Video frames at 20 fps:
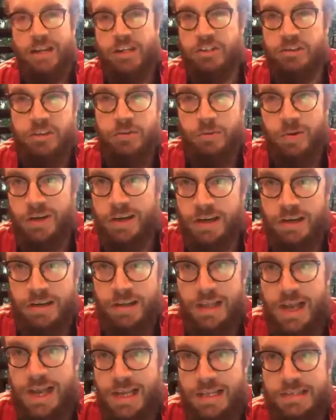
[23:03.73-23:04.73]
working
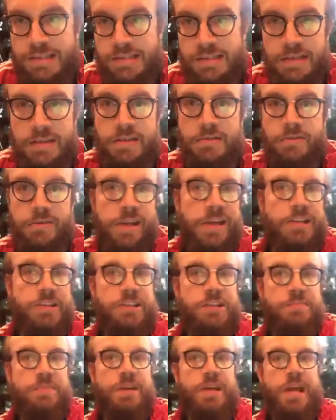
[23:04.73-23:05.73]
class in their
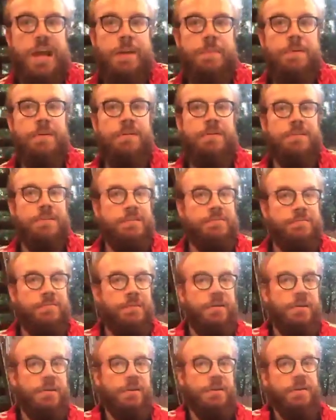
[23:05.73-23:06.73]
relationship to capitalism,
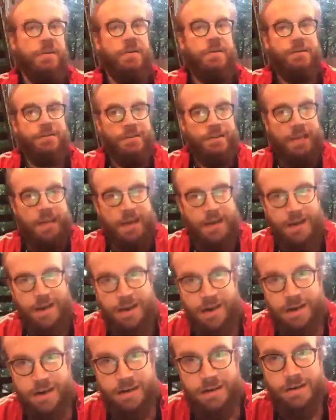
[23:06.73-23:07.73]
they
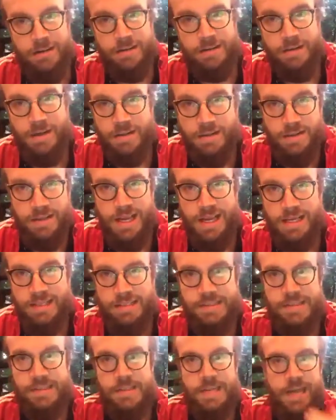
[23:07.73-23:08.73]
are, nonetheless,
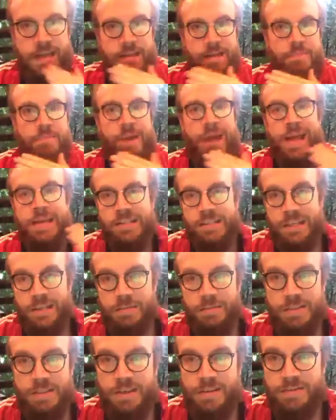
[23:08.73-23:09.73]
not imagining
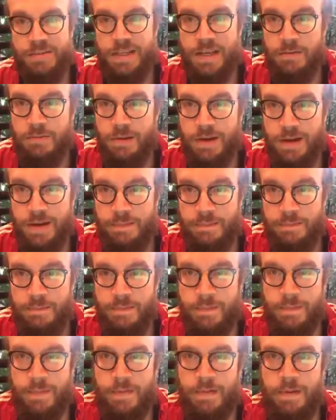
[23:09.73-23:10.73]
themselves that way.
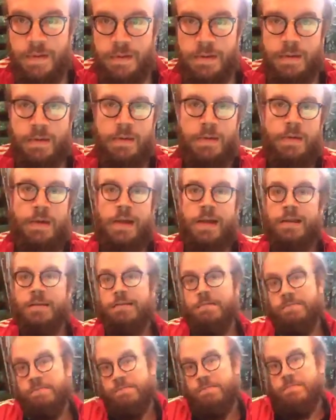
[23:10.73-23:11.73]
And
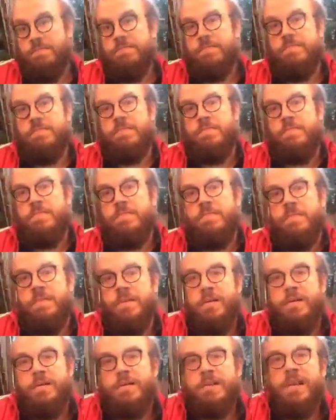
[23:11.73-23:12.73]

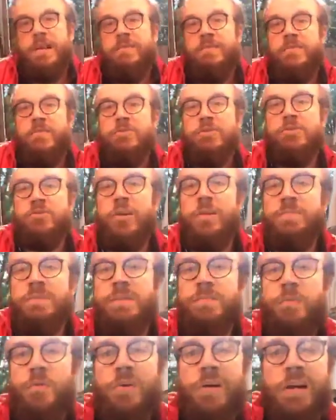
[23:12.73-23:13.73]
think of those
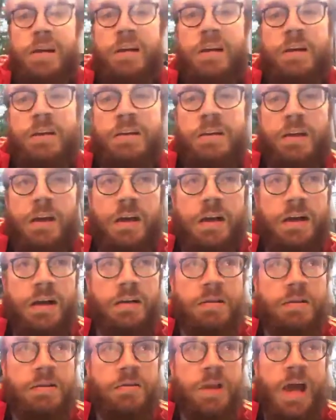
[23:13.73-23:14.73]
Trump-supporting,
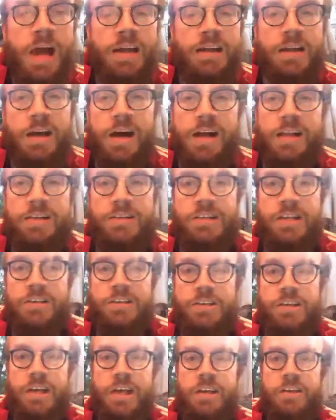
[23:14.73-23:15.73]
non-college
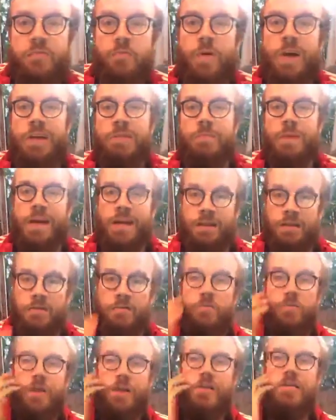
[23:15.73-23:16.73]
educated white men who
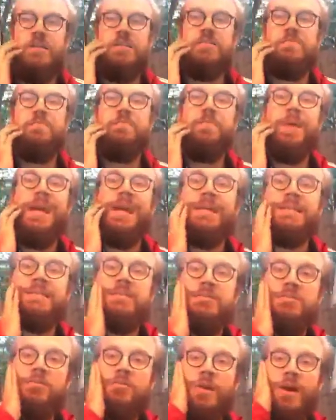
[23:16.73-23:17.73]
are his base,
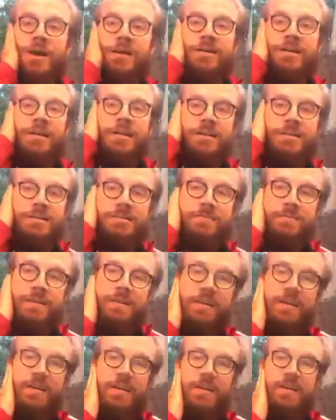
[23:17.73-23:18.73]
who are his fucking